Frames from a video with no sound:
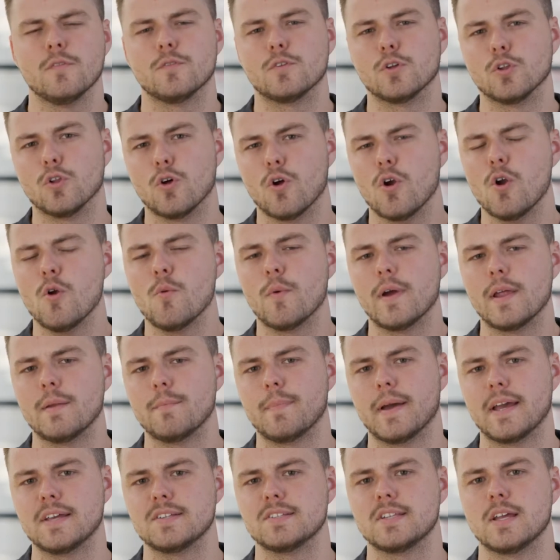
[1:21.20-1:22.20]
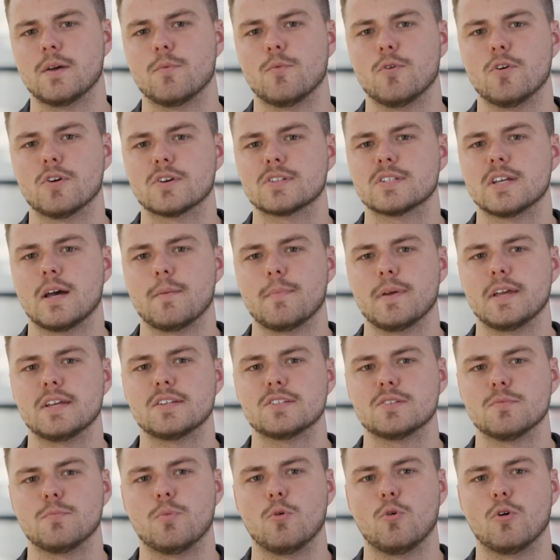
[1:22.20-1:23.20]
The LoRaWAN-based networks are being
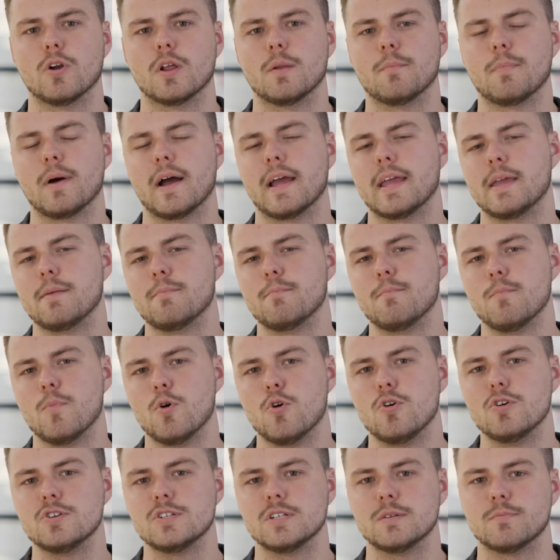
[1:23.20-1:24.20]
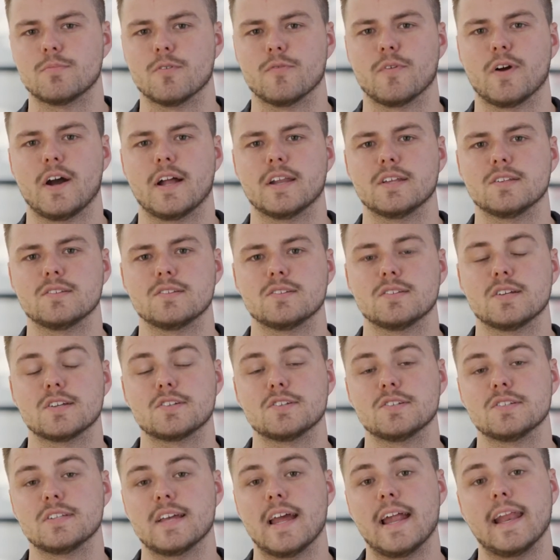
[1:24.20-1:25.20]
supported by emerging providers
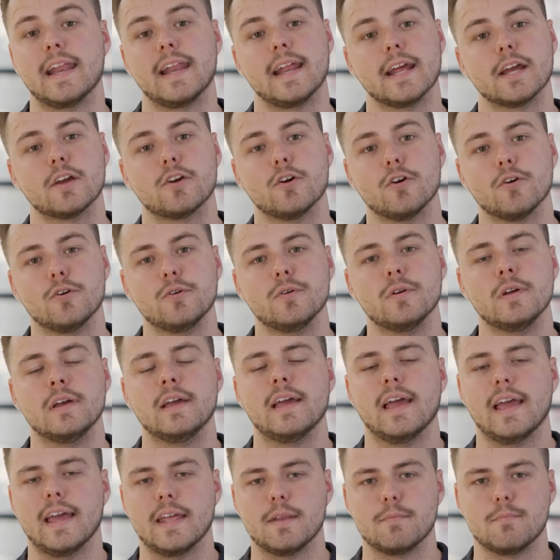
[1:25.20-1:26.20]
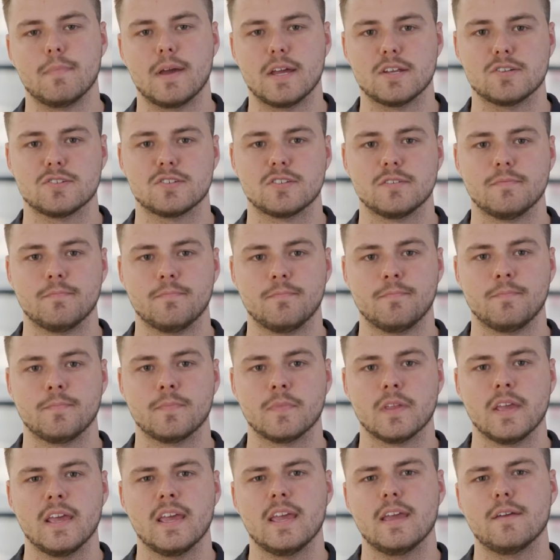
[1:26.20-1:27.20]
such as Enneco and Meshed.
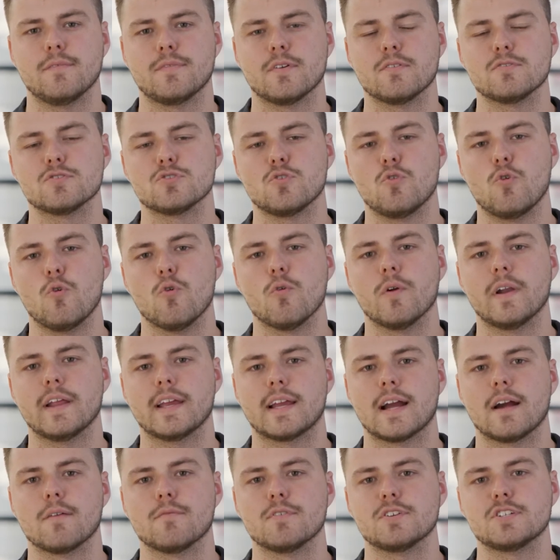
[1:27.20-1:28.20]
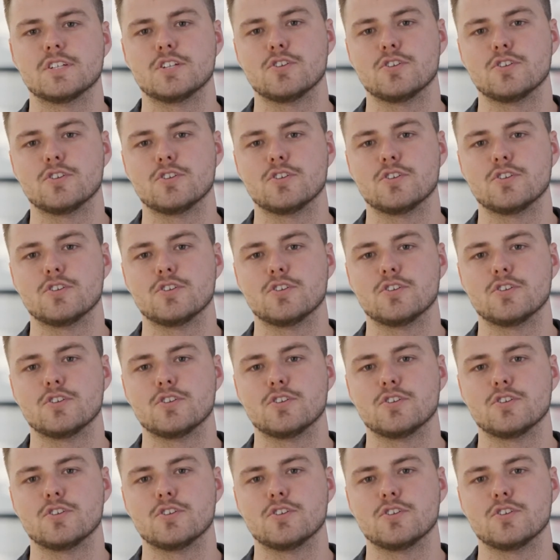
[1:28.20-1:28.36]
If there is already coverage